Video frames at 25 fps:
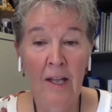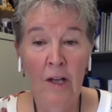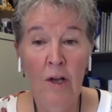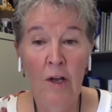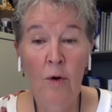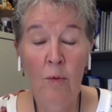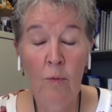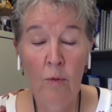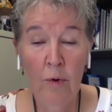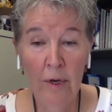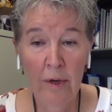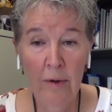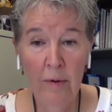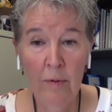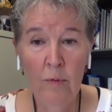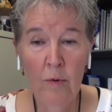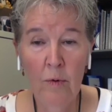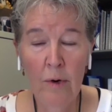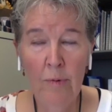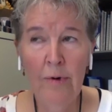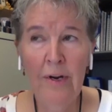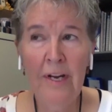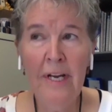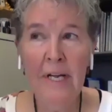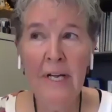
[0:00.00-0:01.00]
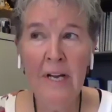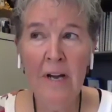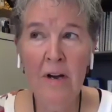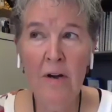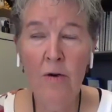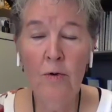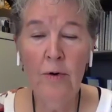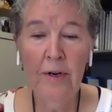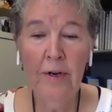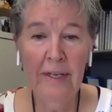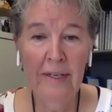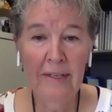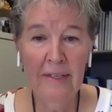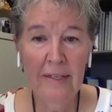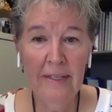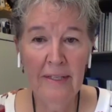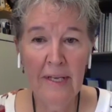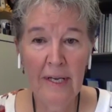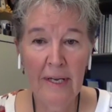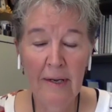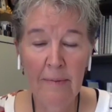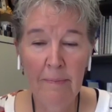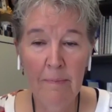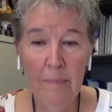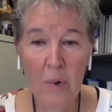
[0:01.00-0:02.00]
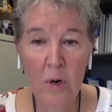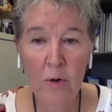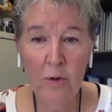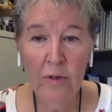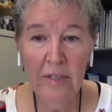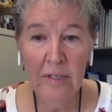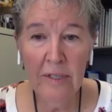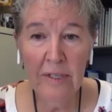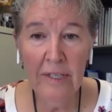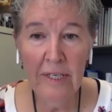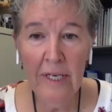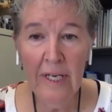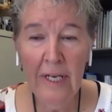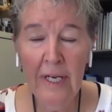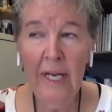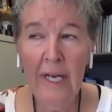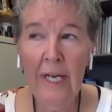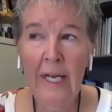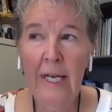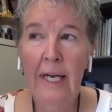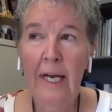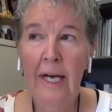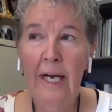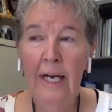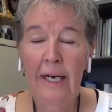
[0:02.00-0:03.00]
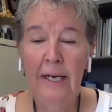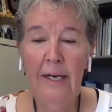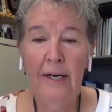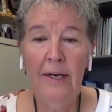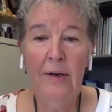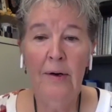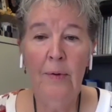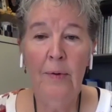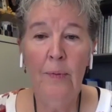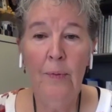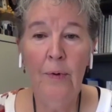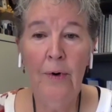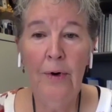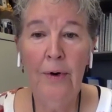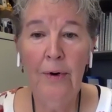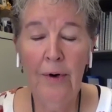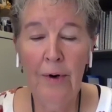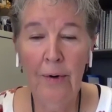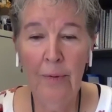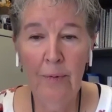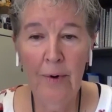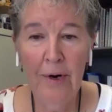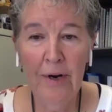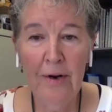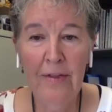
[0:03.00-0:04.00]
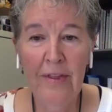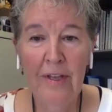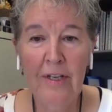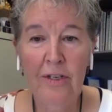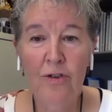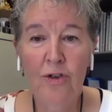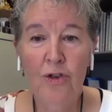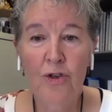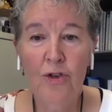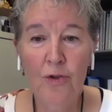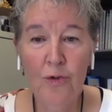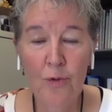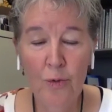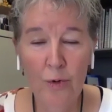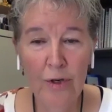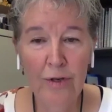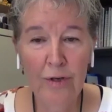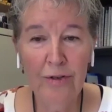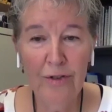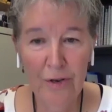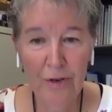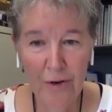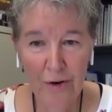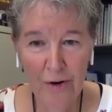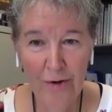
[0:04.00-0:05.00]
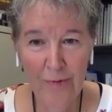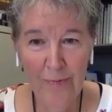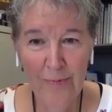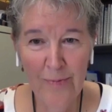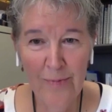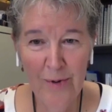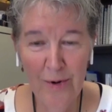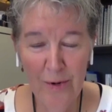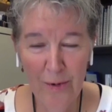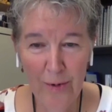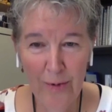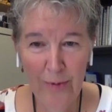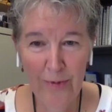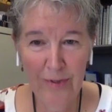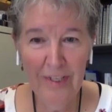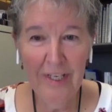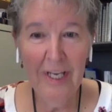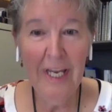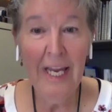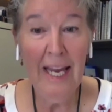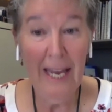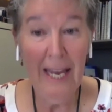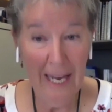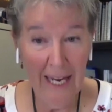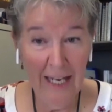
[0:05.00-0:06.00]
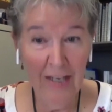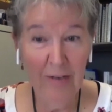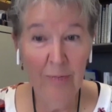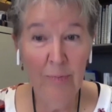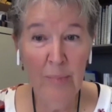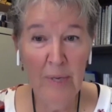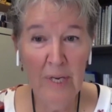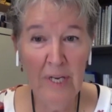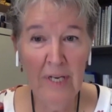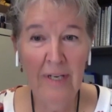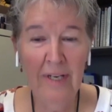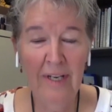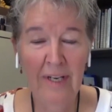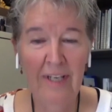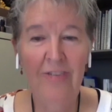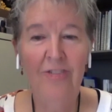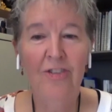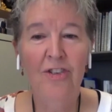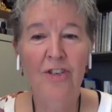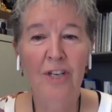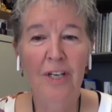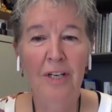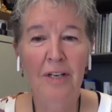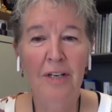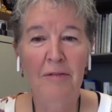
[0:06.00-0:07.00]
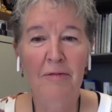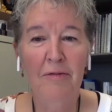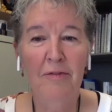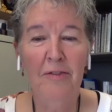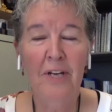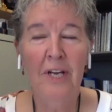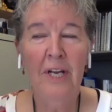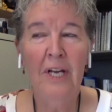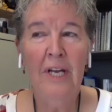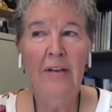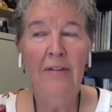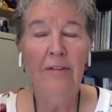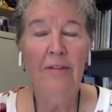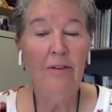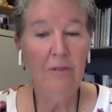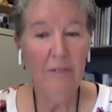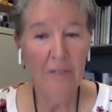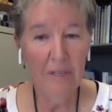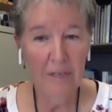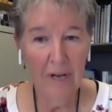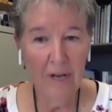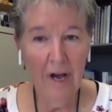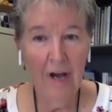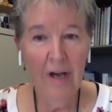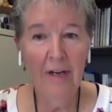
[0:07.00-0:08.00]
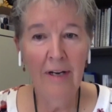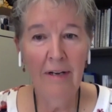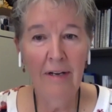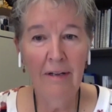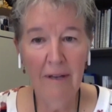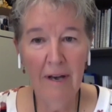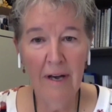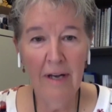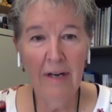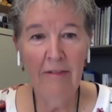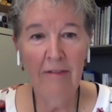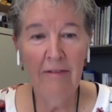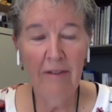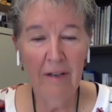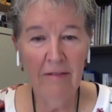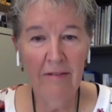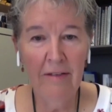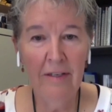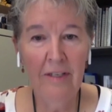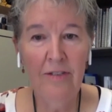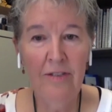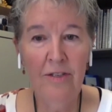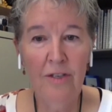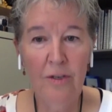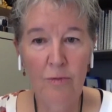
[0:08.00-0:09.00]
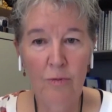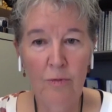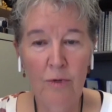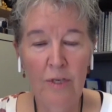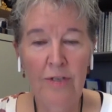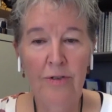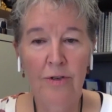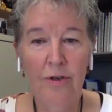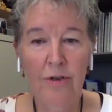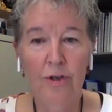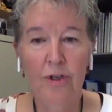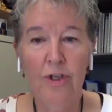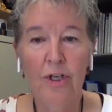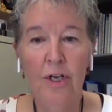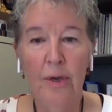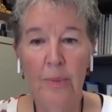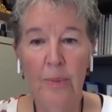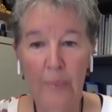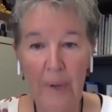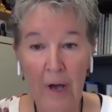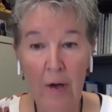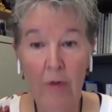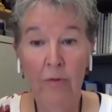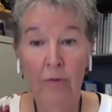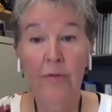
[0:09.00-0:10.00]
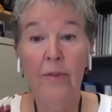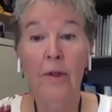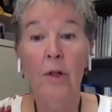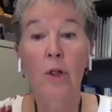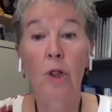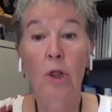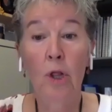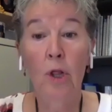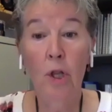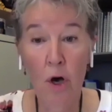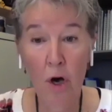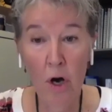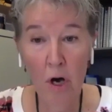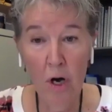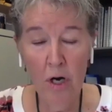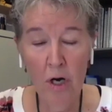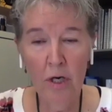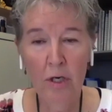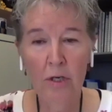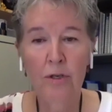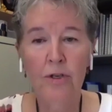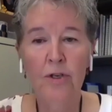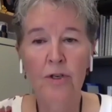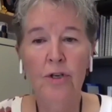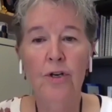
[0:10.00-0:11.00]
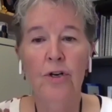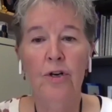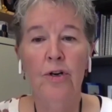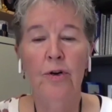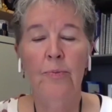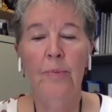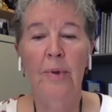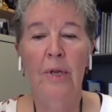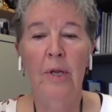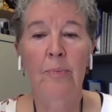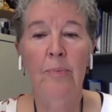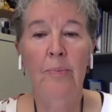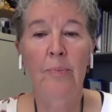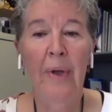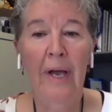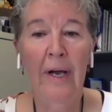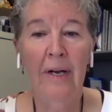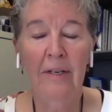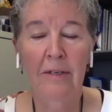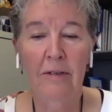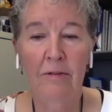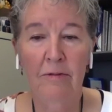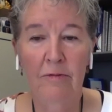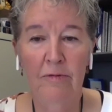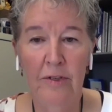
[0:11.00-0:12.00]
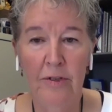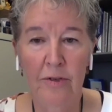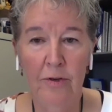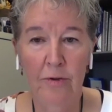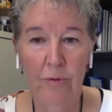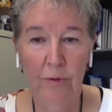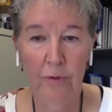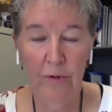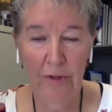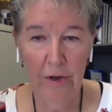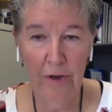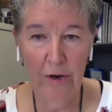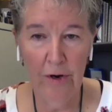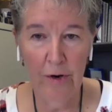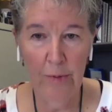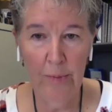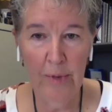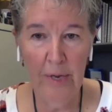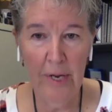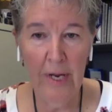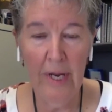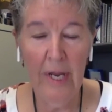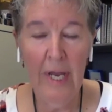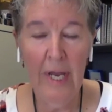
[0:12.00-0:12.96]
Well, what we know is that mostly we're aware that short-term goals can be achieved. There's not a lot of evidence and research about the long-term impact of physical therapy,